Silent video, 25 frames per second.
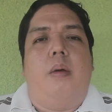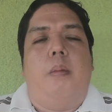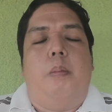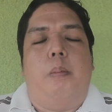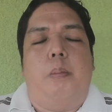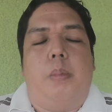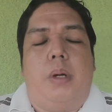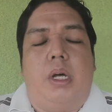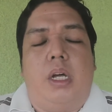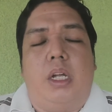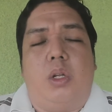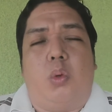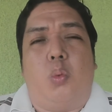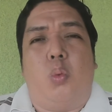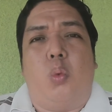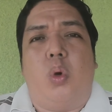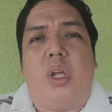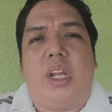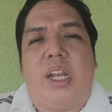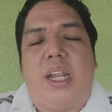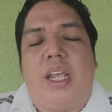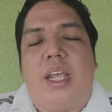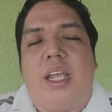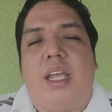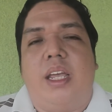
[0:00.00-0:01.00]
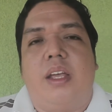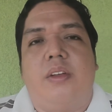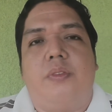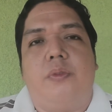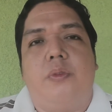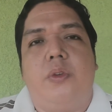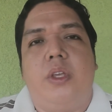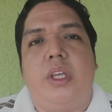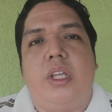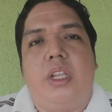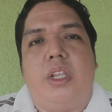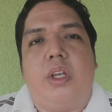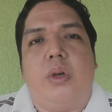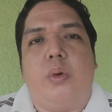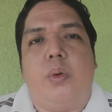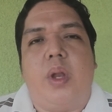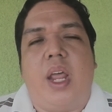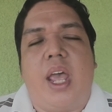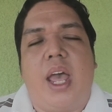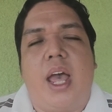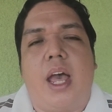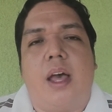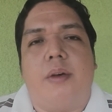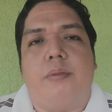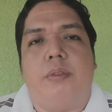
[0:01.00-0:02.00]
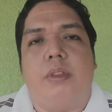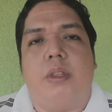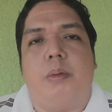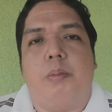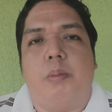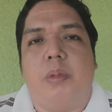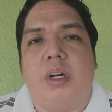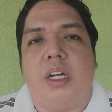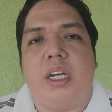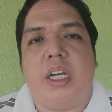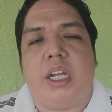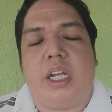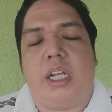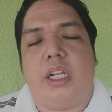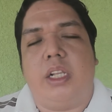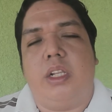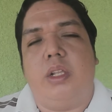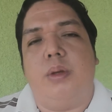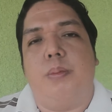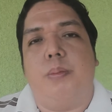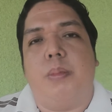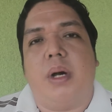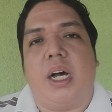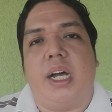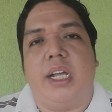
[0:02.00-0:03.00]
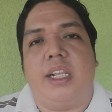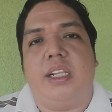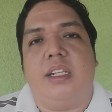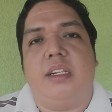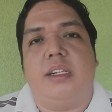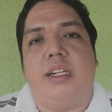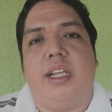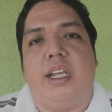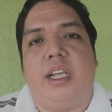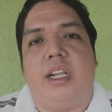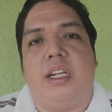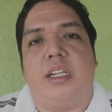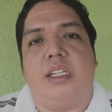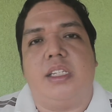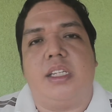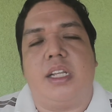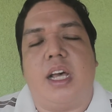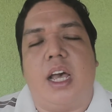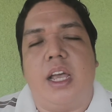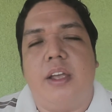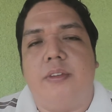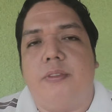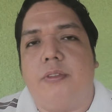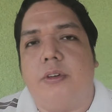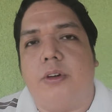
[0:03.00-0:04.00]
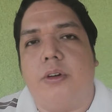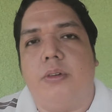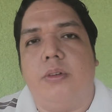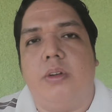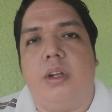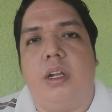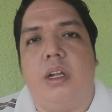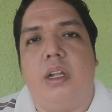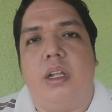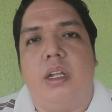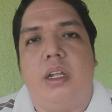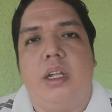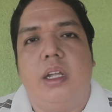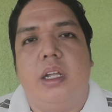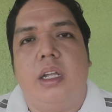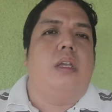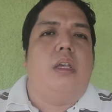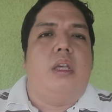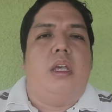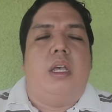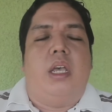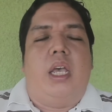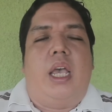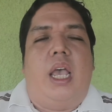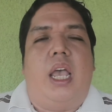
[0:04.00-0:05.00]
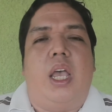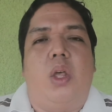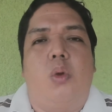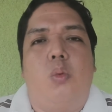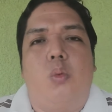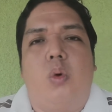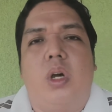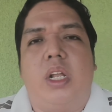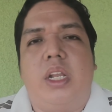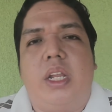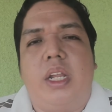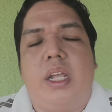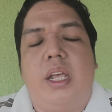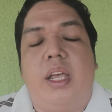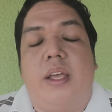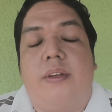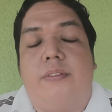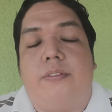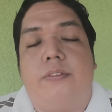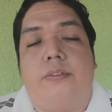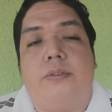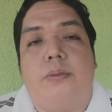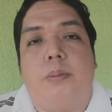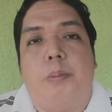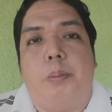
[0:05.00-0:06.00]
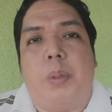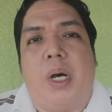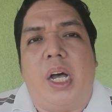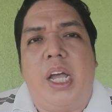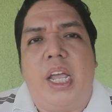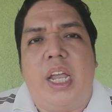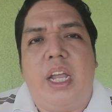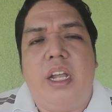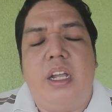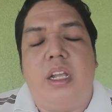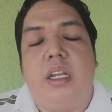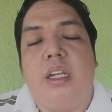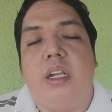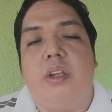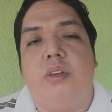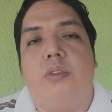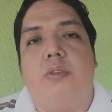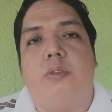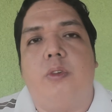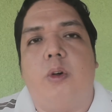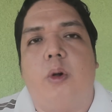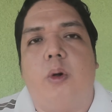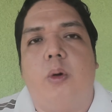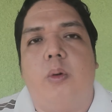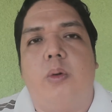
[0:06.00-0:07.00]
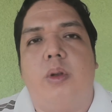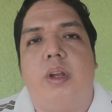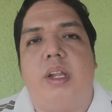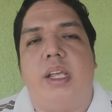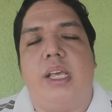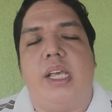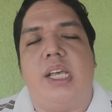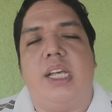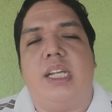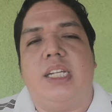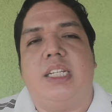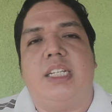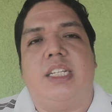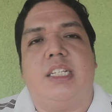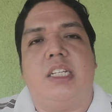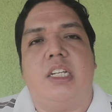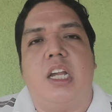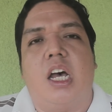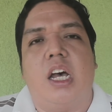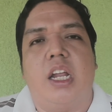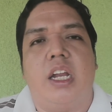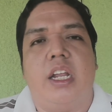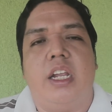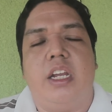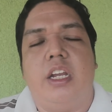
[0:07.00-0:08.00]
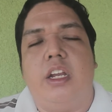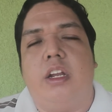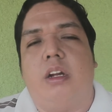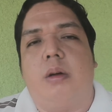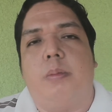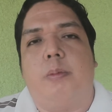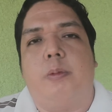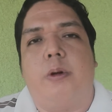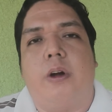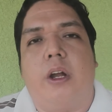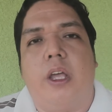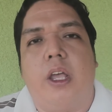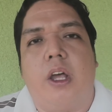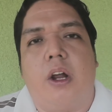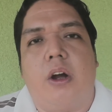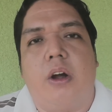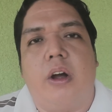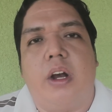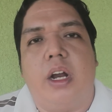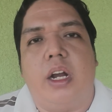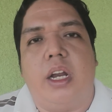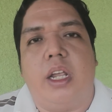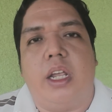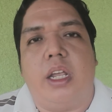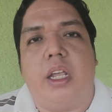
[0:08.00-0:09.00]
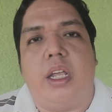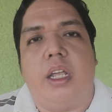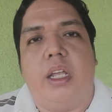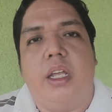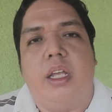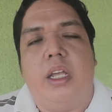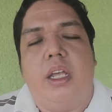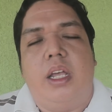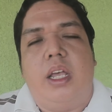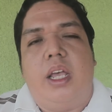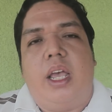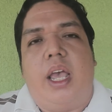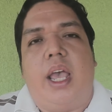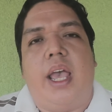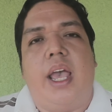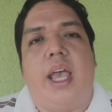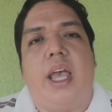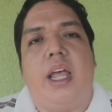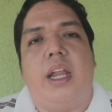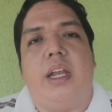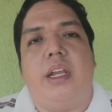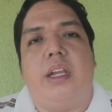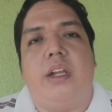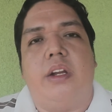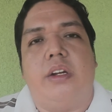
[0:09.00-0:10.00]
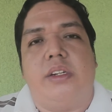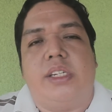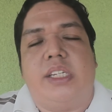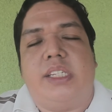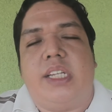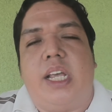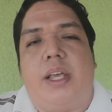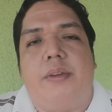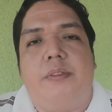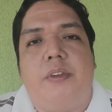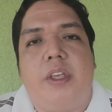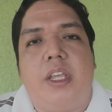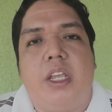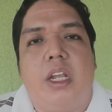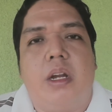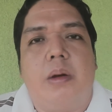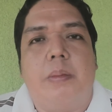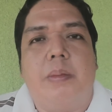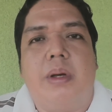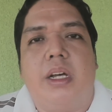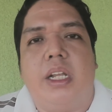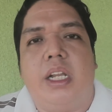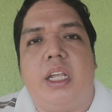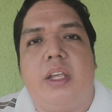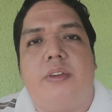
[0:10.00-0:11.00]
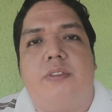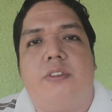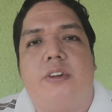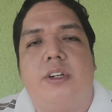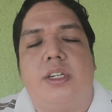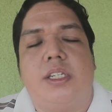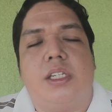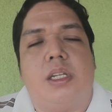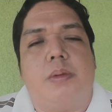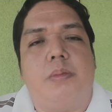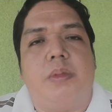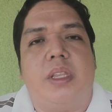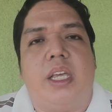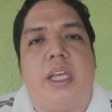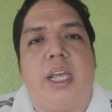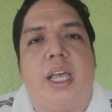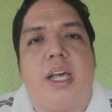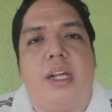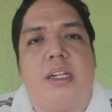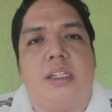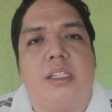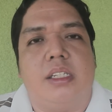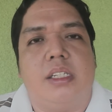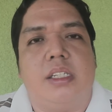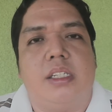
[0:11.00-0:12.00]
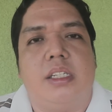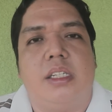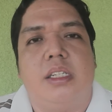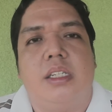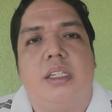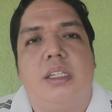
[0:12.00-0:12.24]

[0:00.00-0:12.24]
But what if you don't have the money to buy the latest iPhone? And what if buying a new phone is not in your priority and you're saving your money for something else?